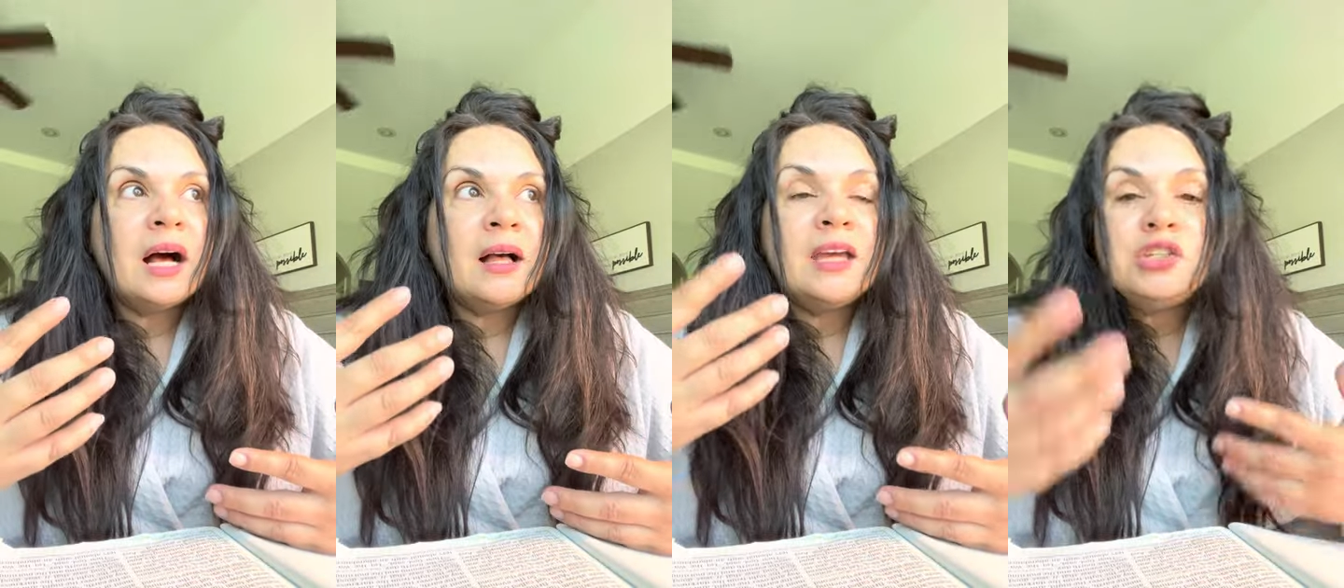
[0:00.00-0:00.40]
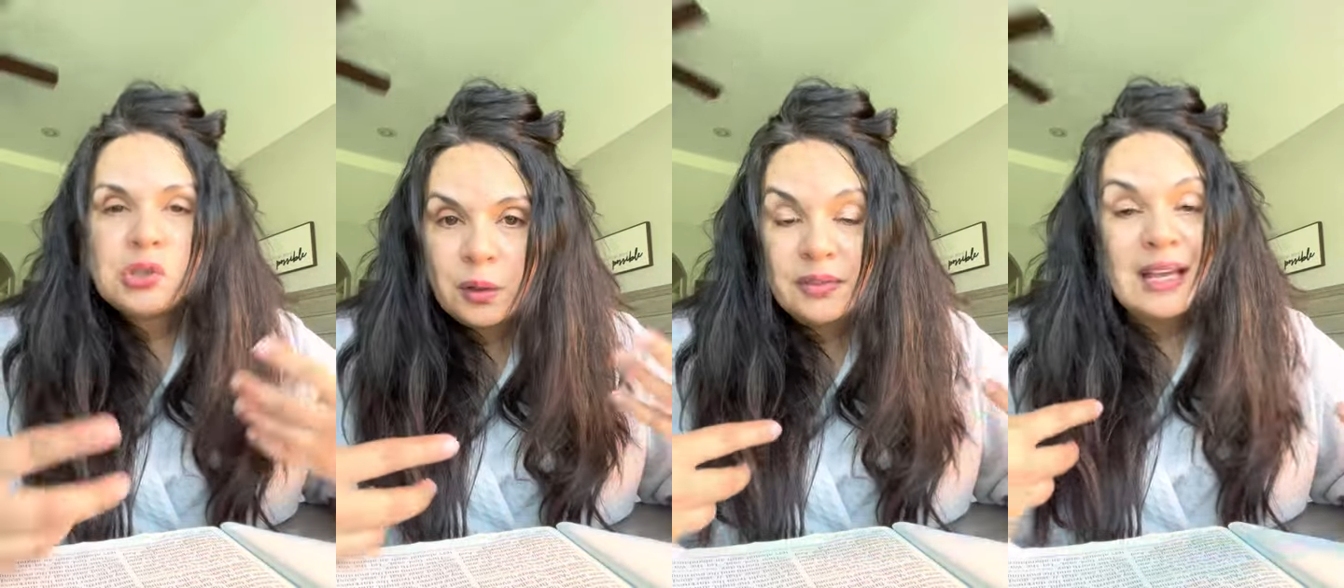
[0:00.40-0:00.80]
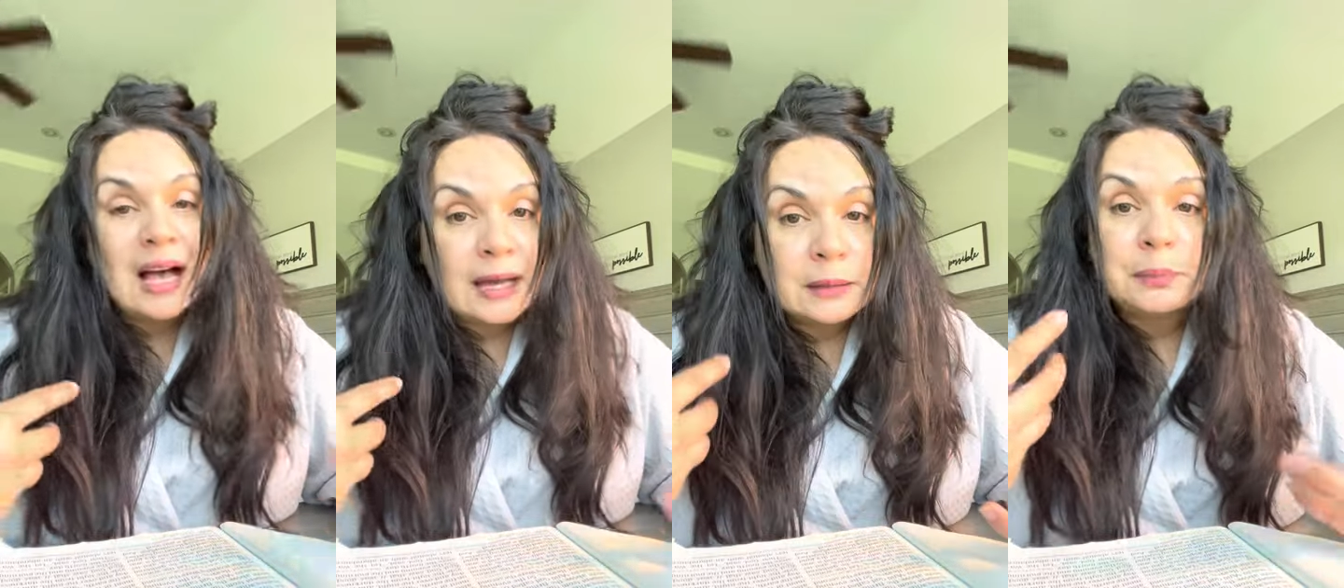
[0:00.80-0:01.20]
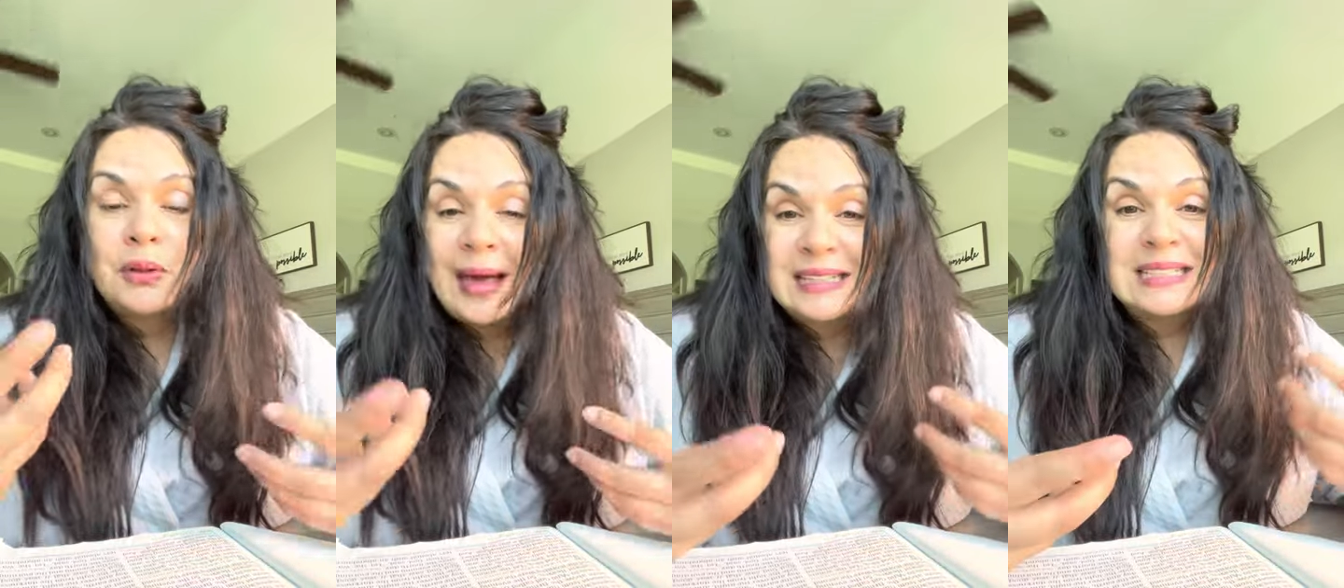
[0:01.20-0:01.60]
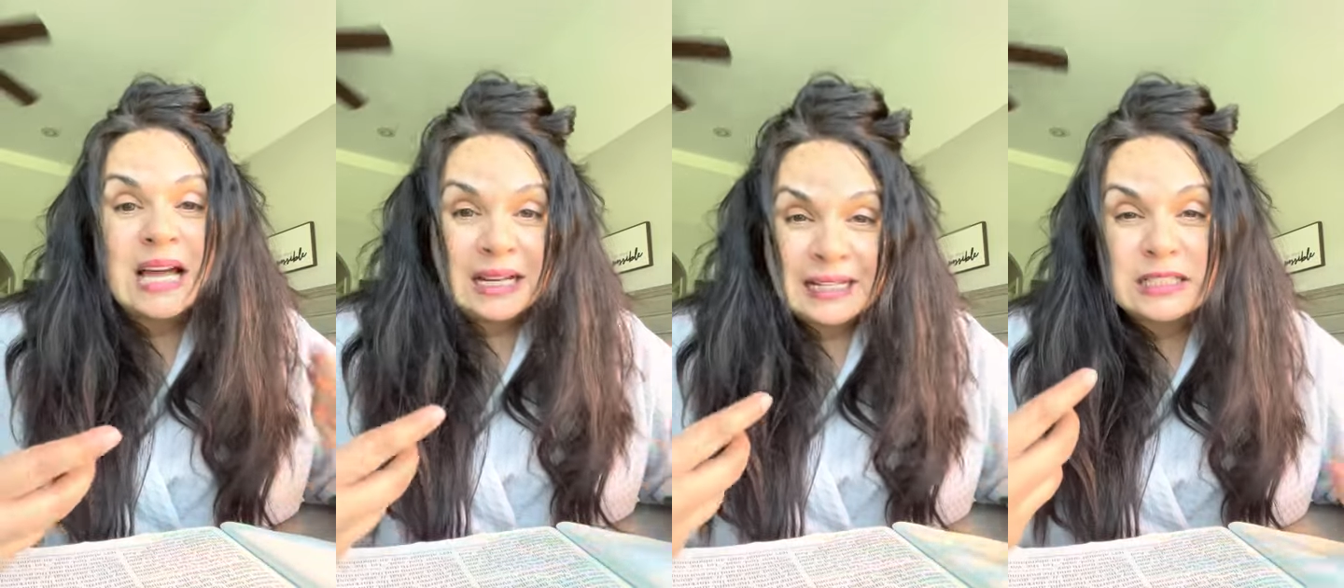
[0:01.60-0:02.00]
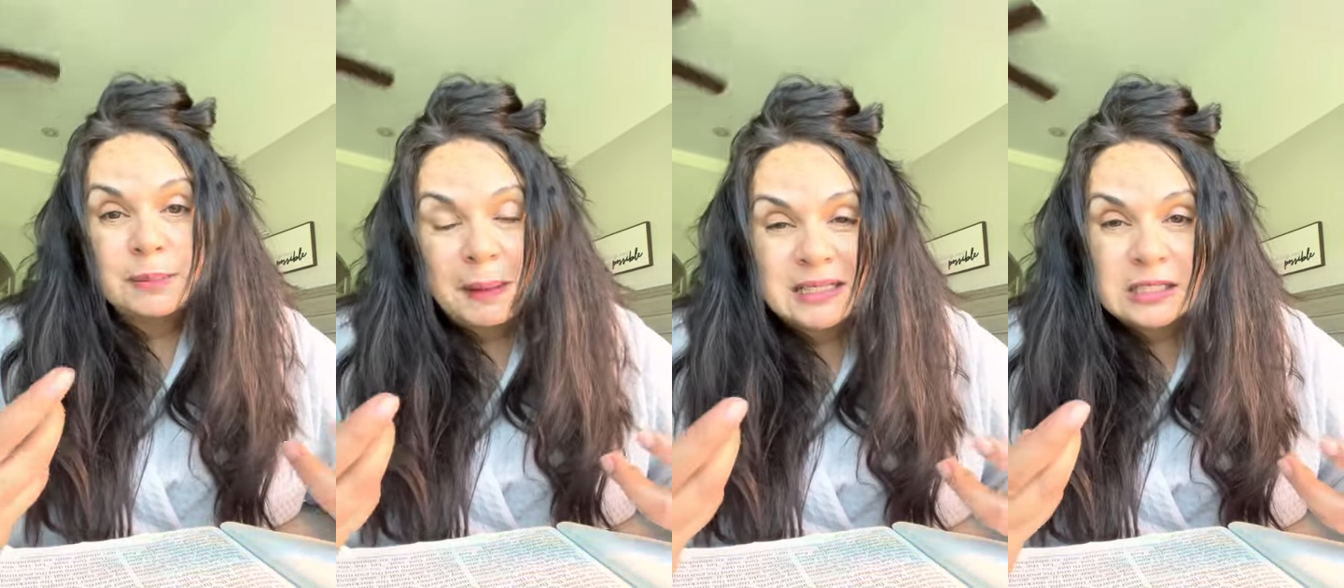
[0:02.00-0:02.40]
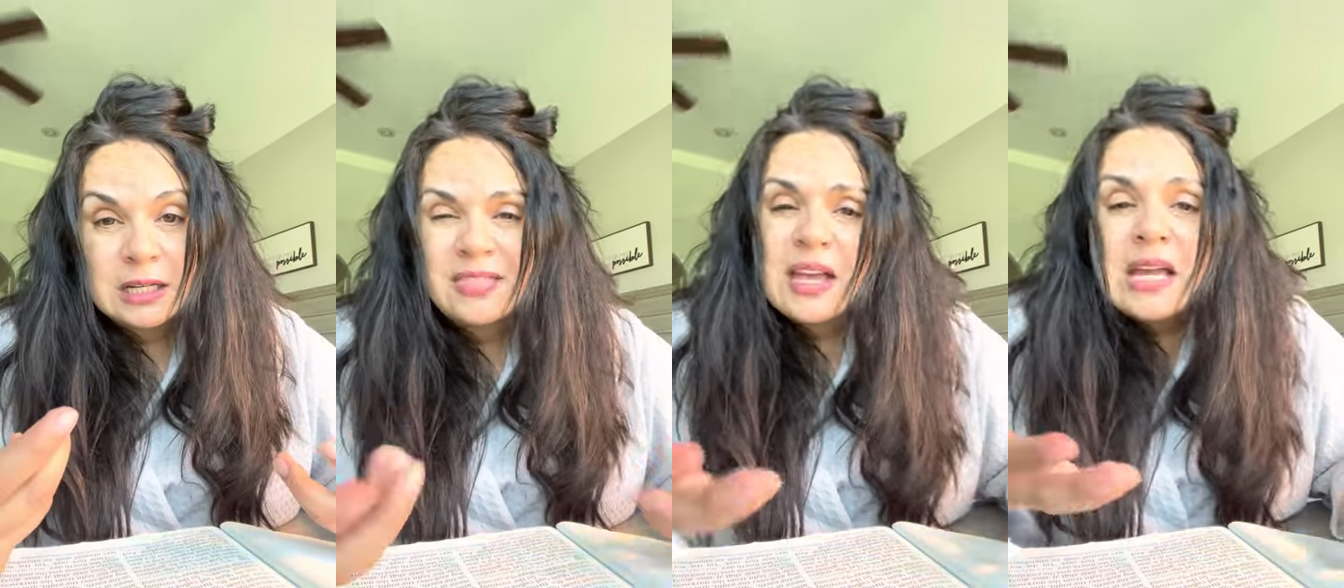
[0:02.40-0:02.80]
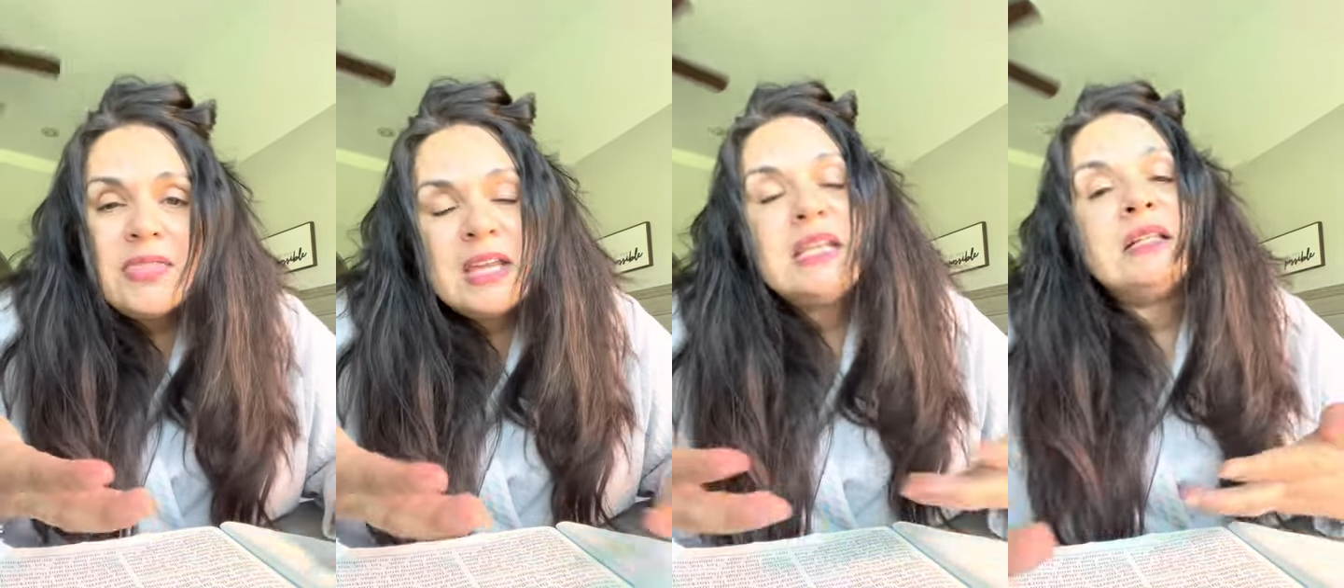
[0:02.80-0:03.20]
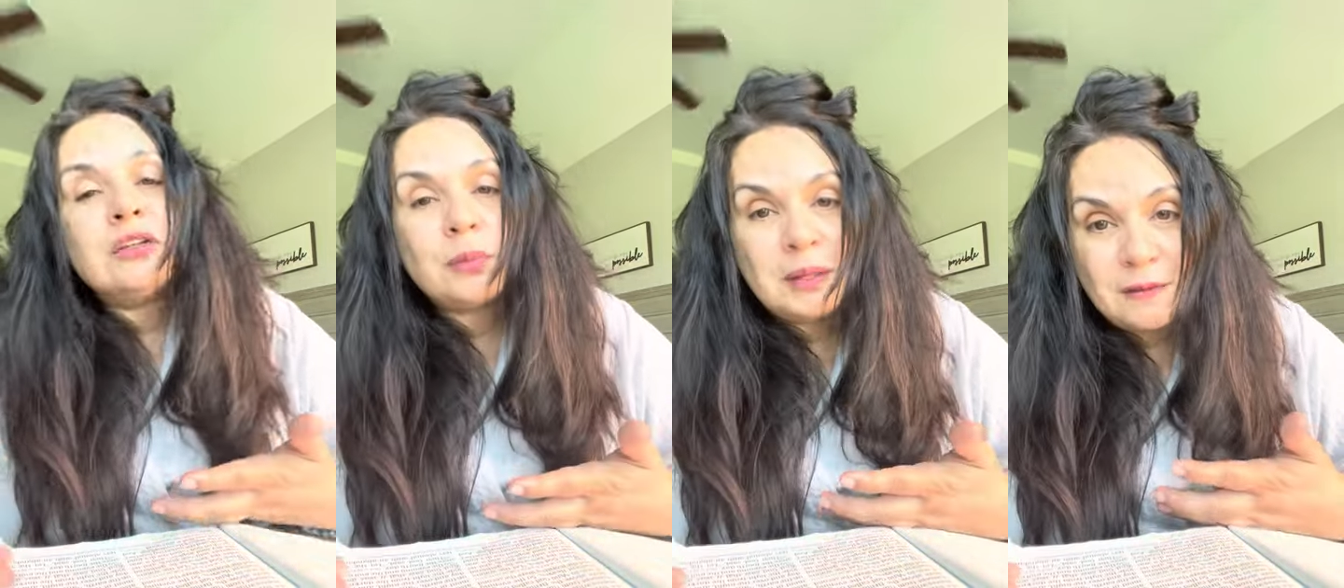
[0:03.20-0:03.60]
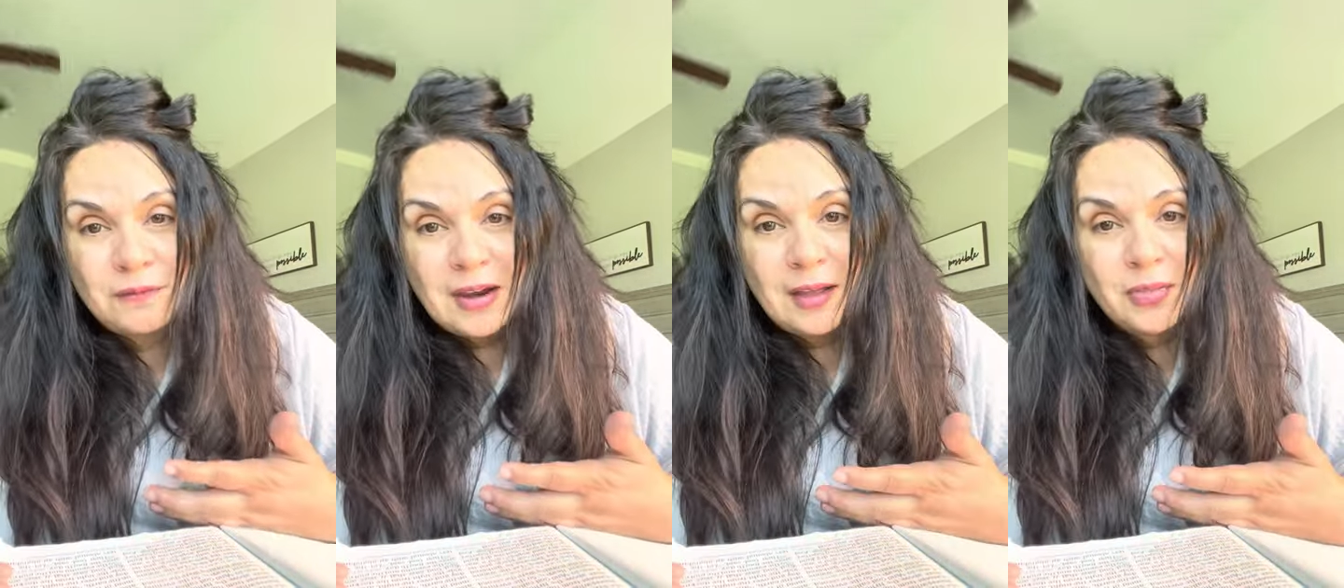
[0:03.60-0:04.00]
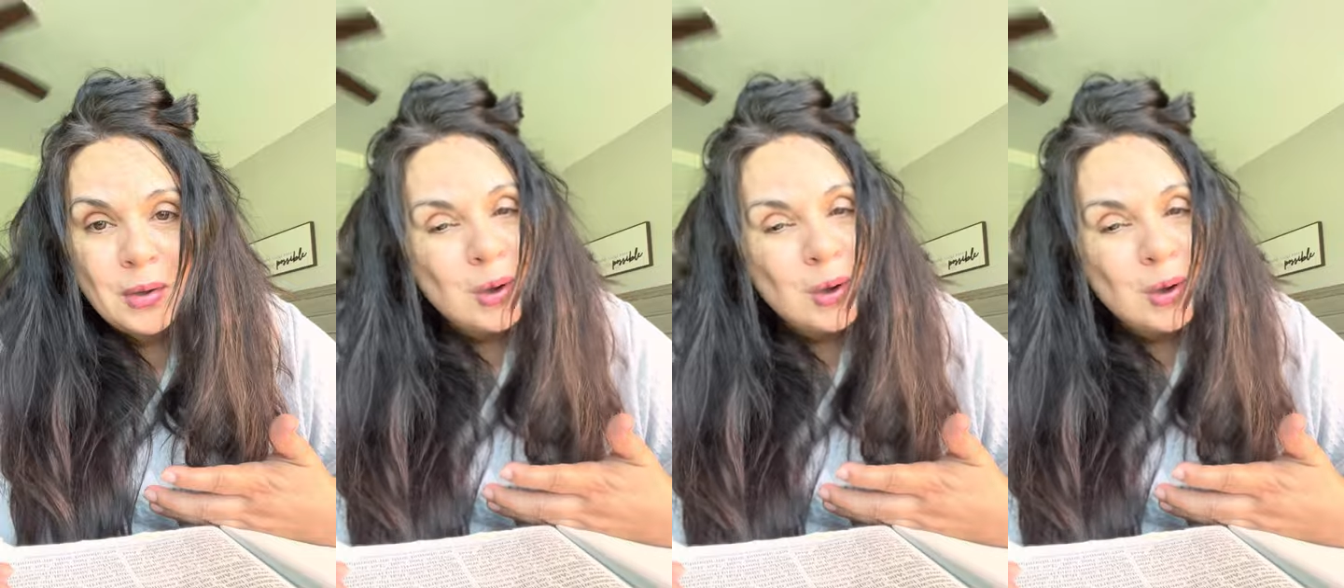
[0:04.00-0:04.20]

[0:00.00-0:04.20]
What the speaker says: enduring the unplanned and unexpected, and they need a little bit of faith.